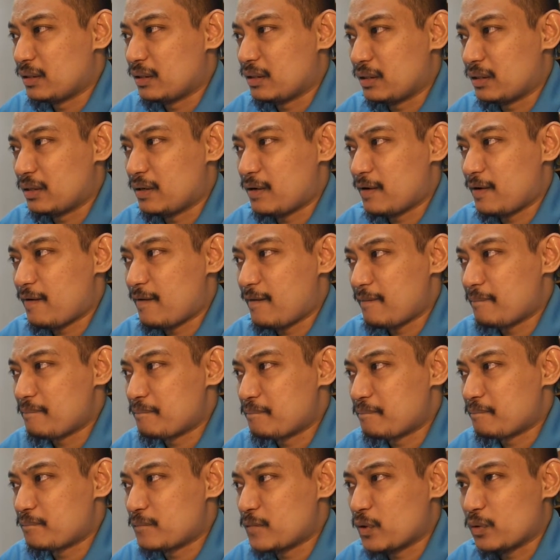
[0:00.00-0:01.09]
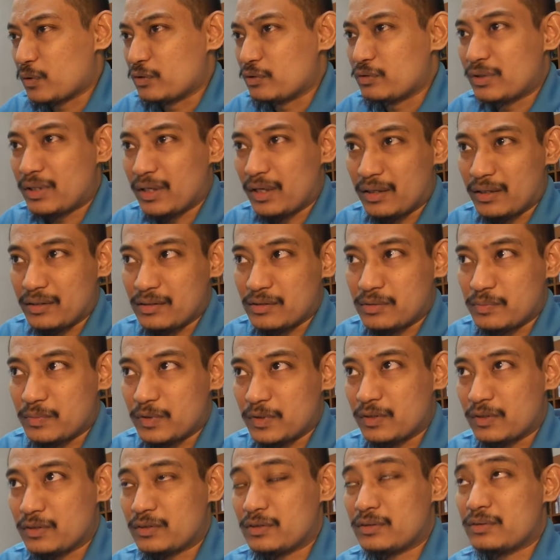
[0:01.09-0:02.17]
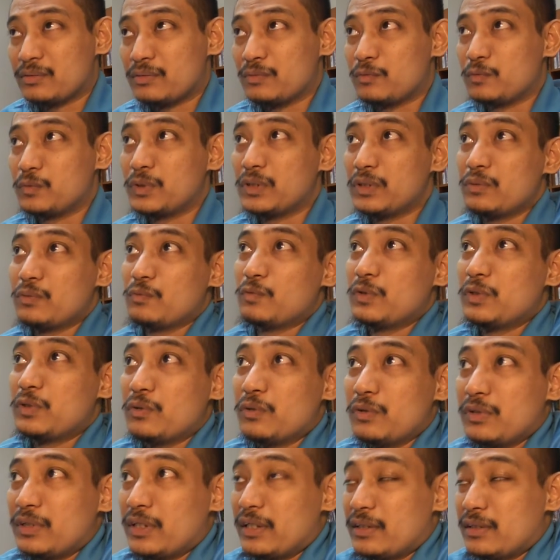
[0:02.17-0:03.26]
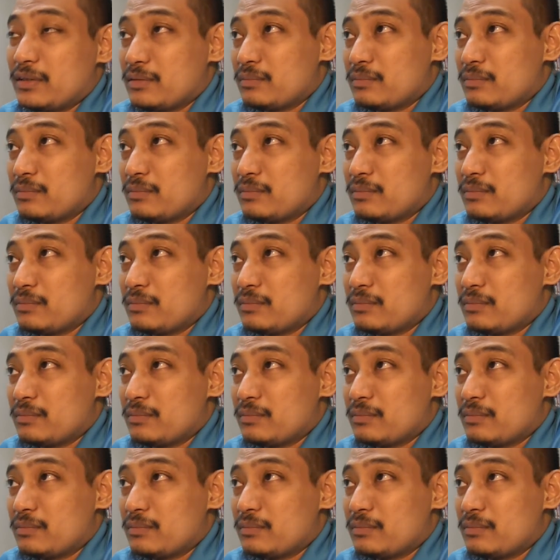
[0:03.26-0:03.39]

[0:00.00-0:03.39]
No, you can't, because we know that